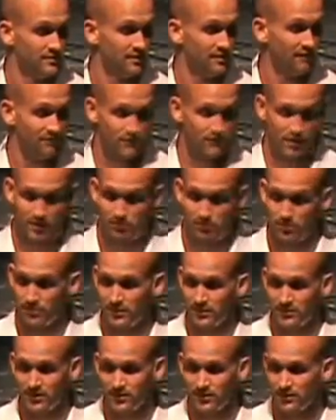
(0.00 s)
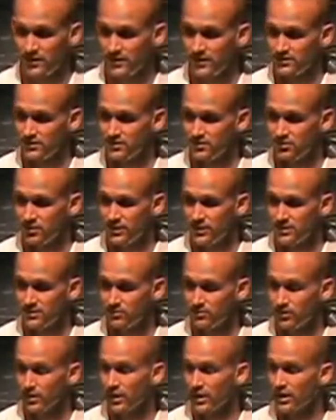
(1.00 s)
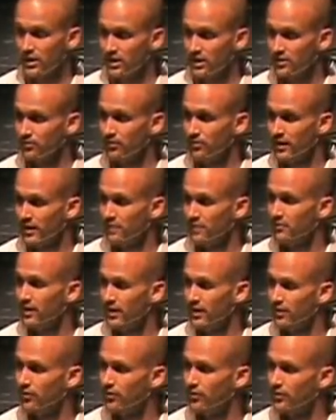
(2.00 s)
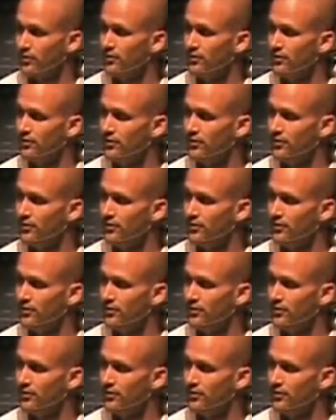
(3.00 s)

I've tried to put myself in that situation with a gun right in my grill.